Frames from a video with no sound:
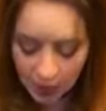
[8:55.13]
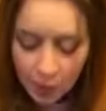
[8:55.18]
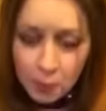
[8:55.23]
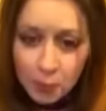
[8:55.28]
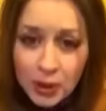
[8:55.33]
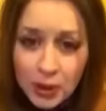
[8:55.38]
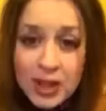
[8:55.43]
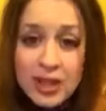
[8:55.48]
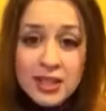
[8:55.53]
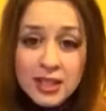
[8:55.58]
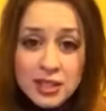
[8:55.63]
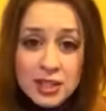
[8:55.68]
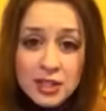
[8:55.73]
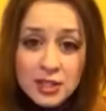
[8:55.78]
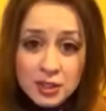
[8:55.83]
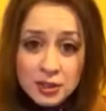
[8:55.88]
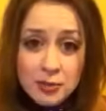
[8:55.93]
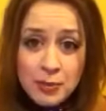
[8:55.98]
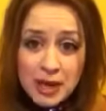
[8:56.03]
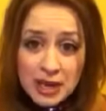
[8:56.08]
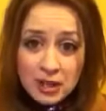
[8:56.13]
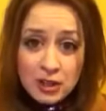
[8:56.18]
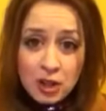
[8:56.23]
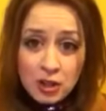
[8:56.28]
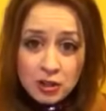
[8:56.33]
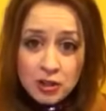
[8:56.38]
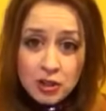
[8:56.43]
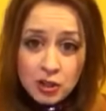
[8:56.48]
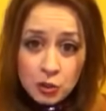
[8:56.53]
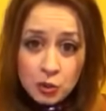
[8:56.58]
But to make a
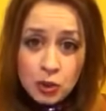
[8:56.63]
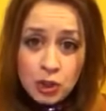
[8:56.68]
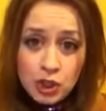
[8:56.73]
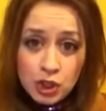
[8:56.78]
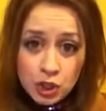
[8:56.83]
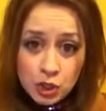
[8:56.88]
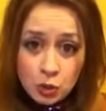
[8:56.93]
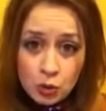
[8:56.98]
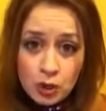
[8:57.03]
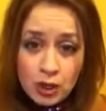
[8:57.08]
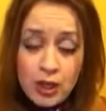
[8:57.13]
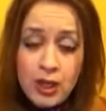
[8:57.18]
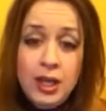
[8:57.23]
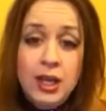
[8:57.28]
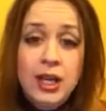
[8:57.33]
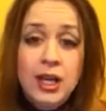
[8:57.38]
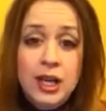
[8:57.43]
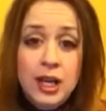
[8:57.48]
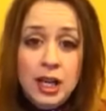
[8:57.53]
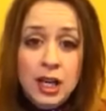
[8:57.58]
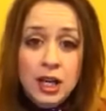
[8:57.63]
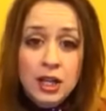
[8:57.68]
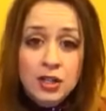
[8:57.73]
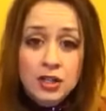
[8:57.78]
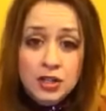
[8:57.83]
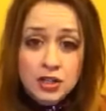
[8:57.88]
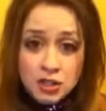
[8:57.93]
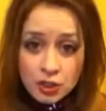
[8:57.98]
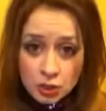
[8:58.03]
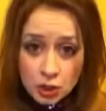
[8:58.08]
long story short,
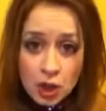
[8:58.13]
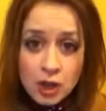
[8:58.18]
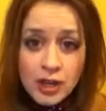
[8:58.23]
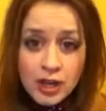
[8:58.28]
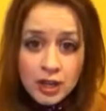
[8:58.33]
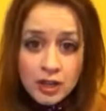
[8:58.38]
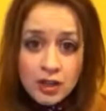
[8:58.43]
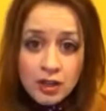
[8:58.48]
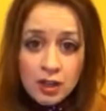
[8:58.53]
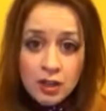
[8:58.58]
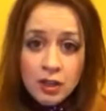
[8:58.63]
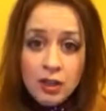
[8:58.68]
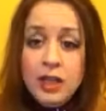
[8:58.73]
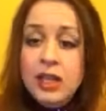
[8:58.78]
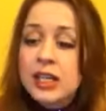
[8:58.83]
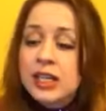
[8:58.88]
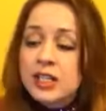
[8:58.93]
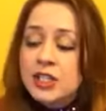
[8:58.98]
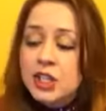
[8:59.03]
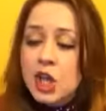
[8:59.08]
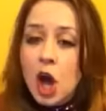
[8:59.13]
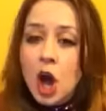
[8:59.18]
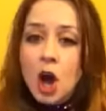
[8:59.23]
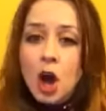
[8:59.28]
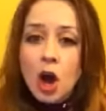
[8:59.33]
salon hair color is